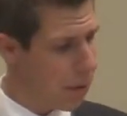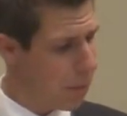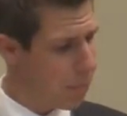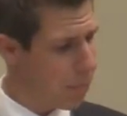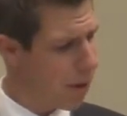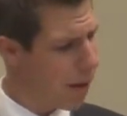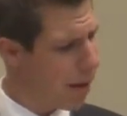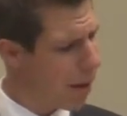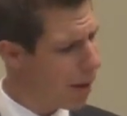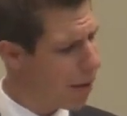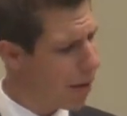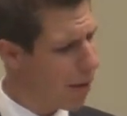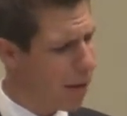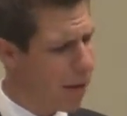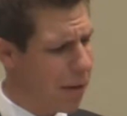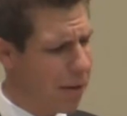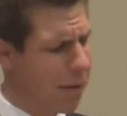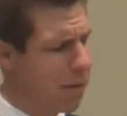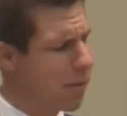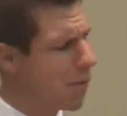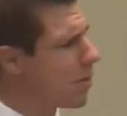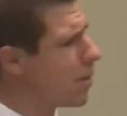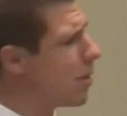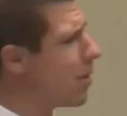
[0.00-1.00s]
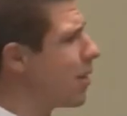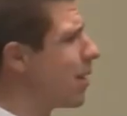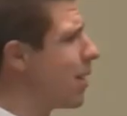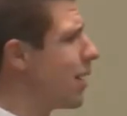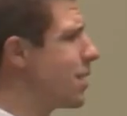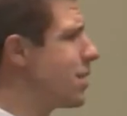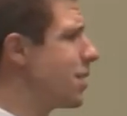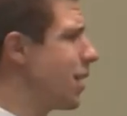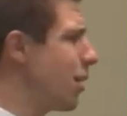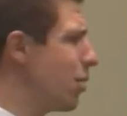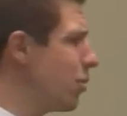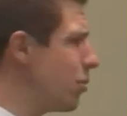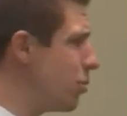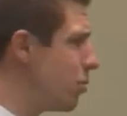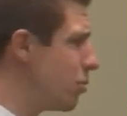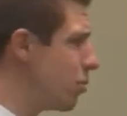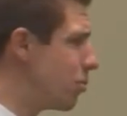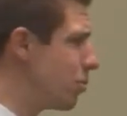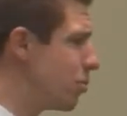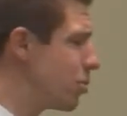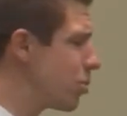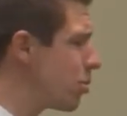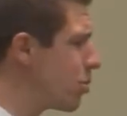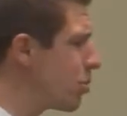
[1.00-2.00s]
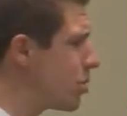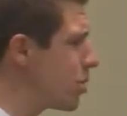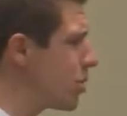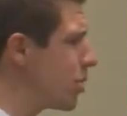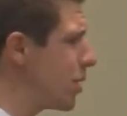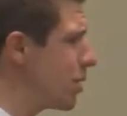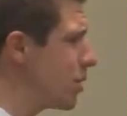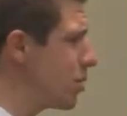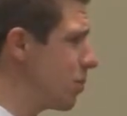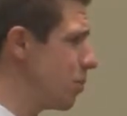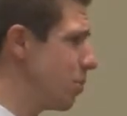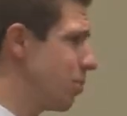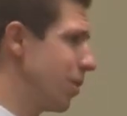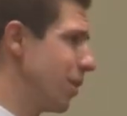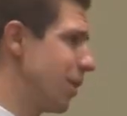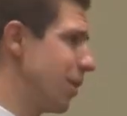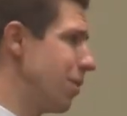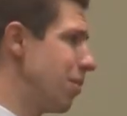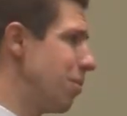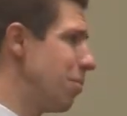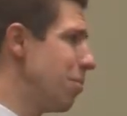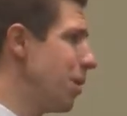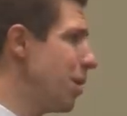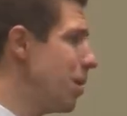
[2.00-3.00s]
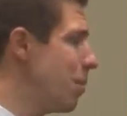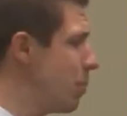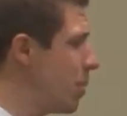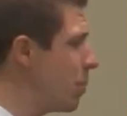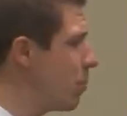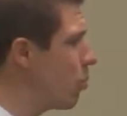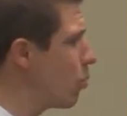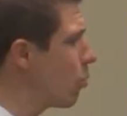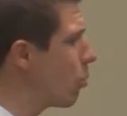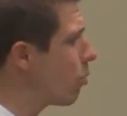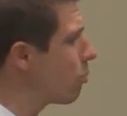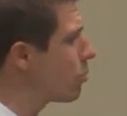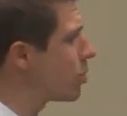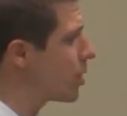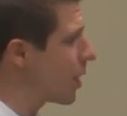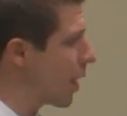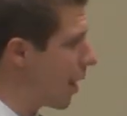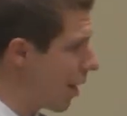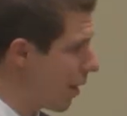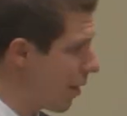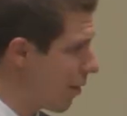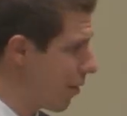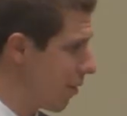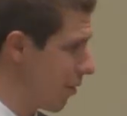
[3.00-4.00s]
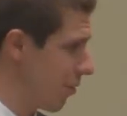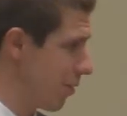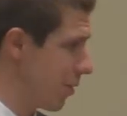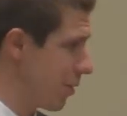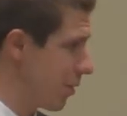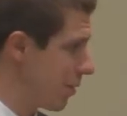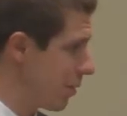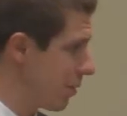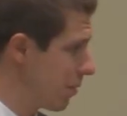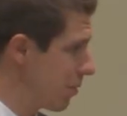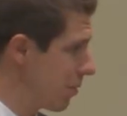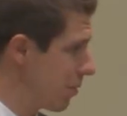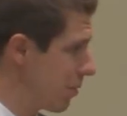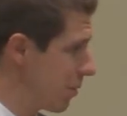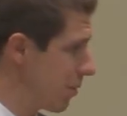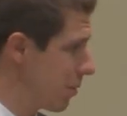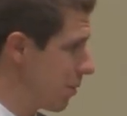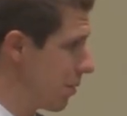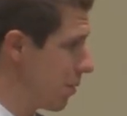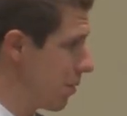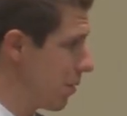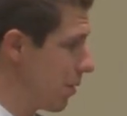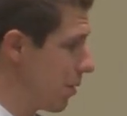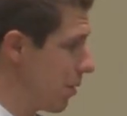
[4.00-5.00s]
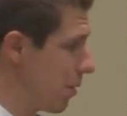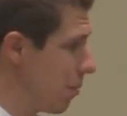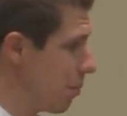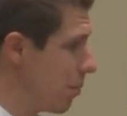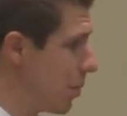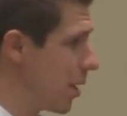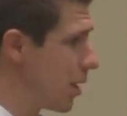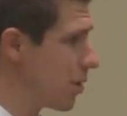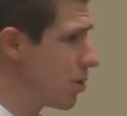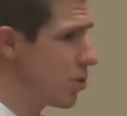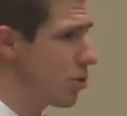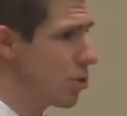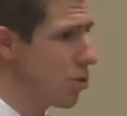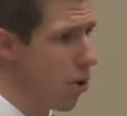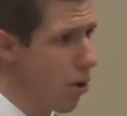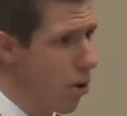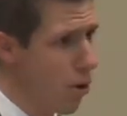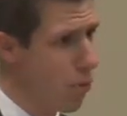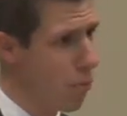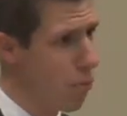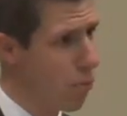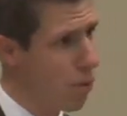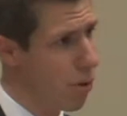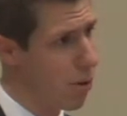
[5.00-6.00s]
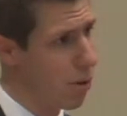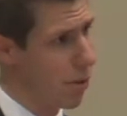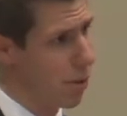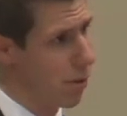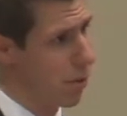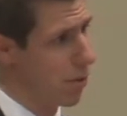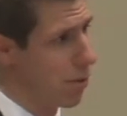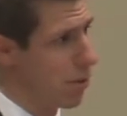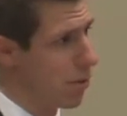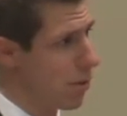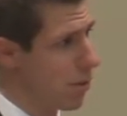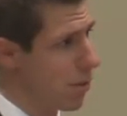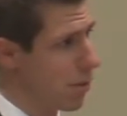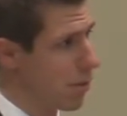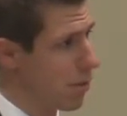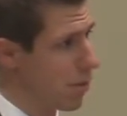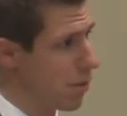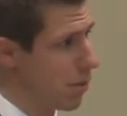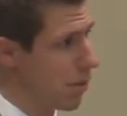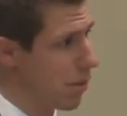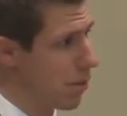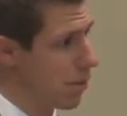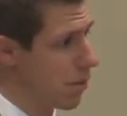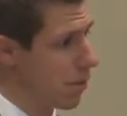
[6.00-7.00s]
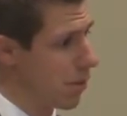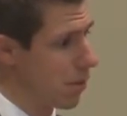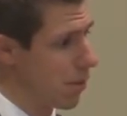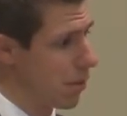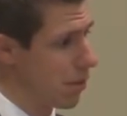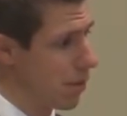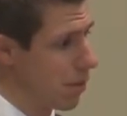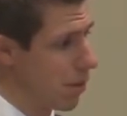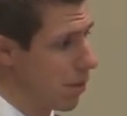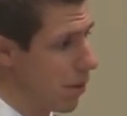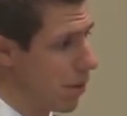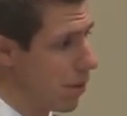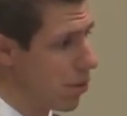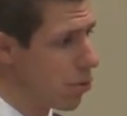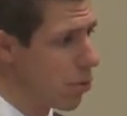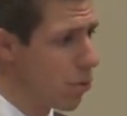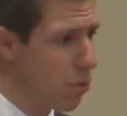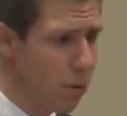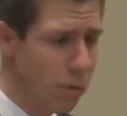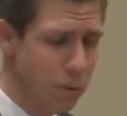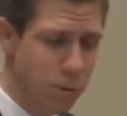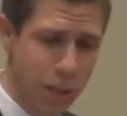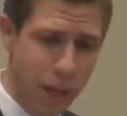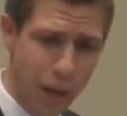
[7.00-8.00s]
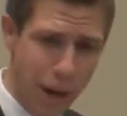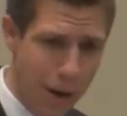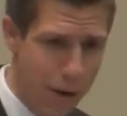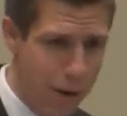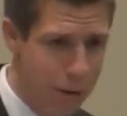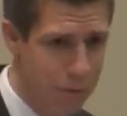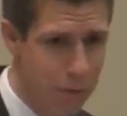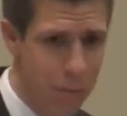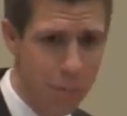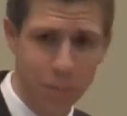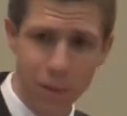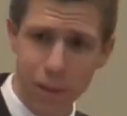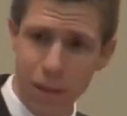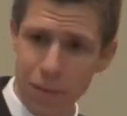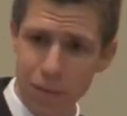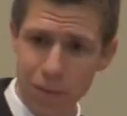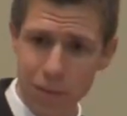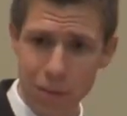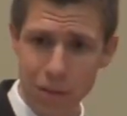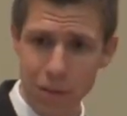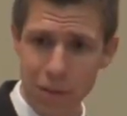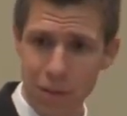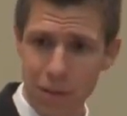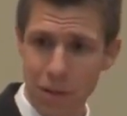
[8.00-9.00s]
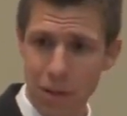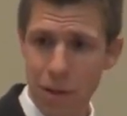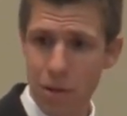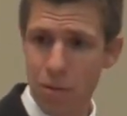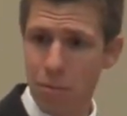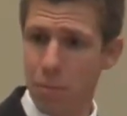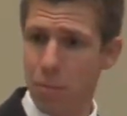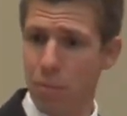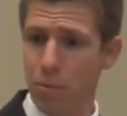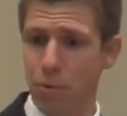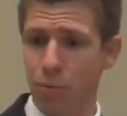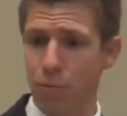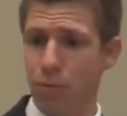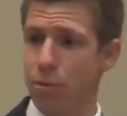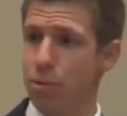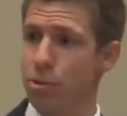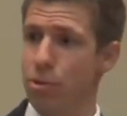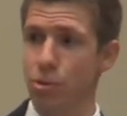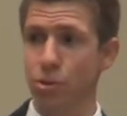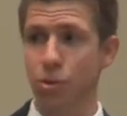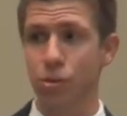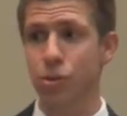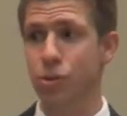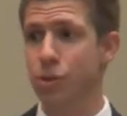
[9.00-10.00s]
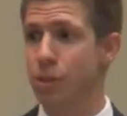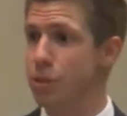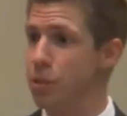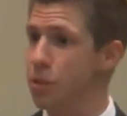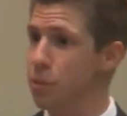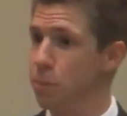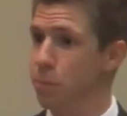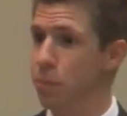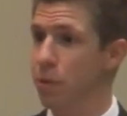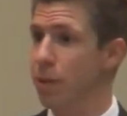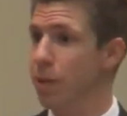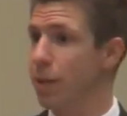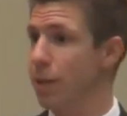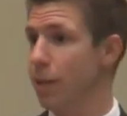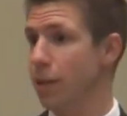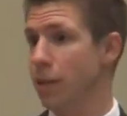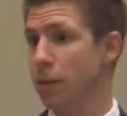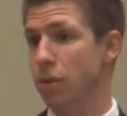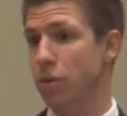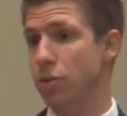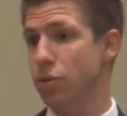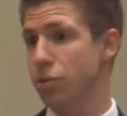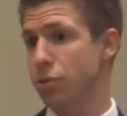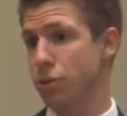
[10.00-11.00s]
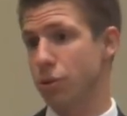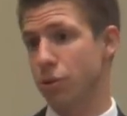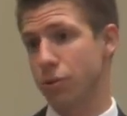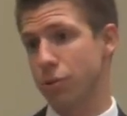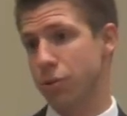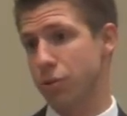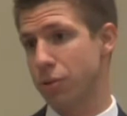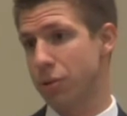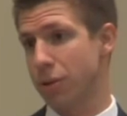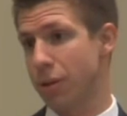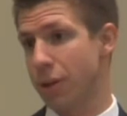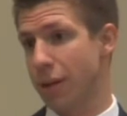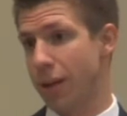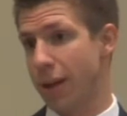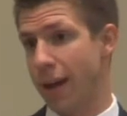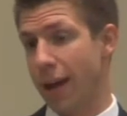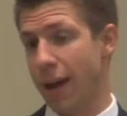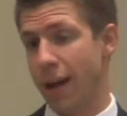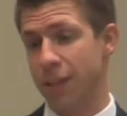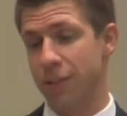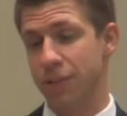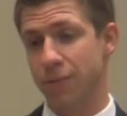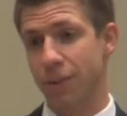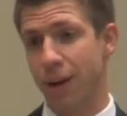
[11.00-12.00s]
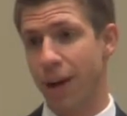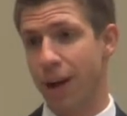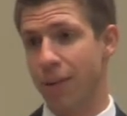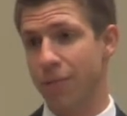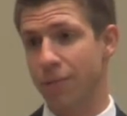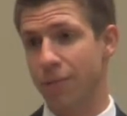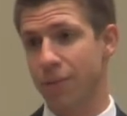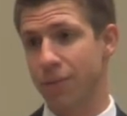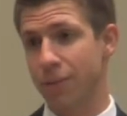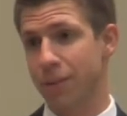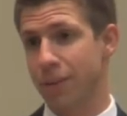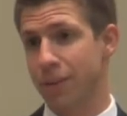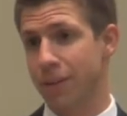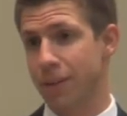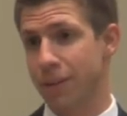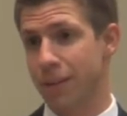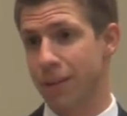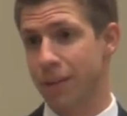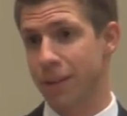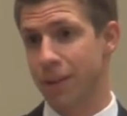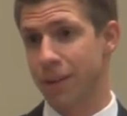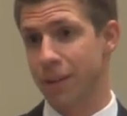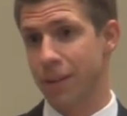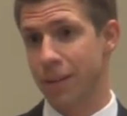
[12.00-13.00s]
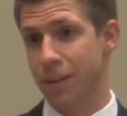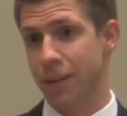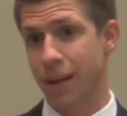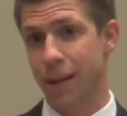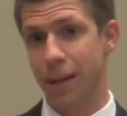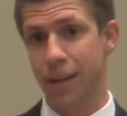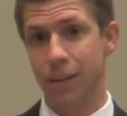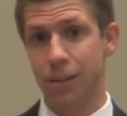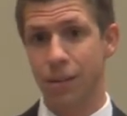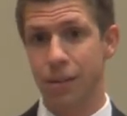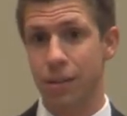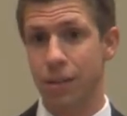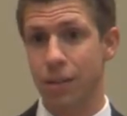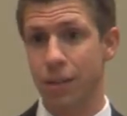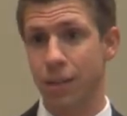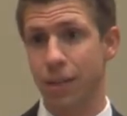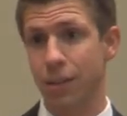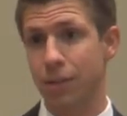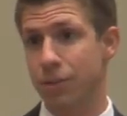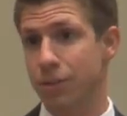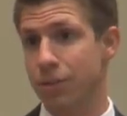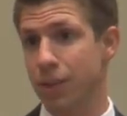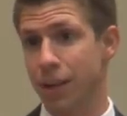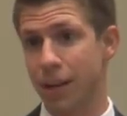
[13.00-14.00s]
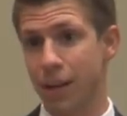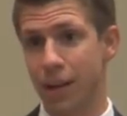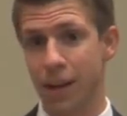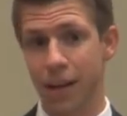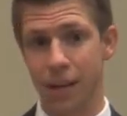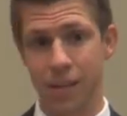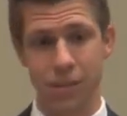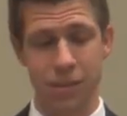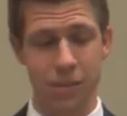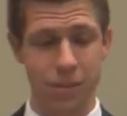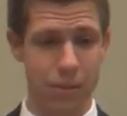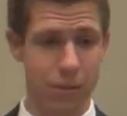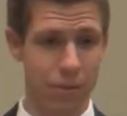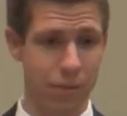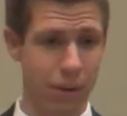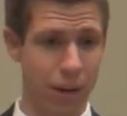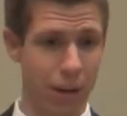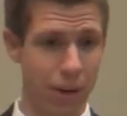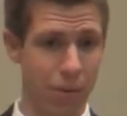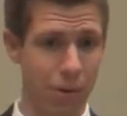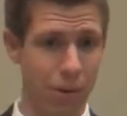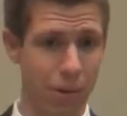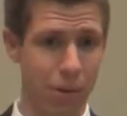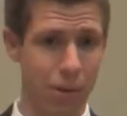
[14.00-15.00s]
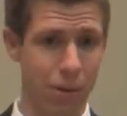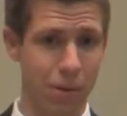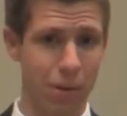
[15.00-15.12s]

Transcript: But I, I, I tell you, church discipline, many people grow tired of it because it's hard work. Don't grow tired of it, beloved. Remember the first church discipline in the church Acts 5. God kills Ananias and Sapphira.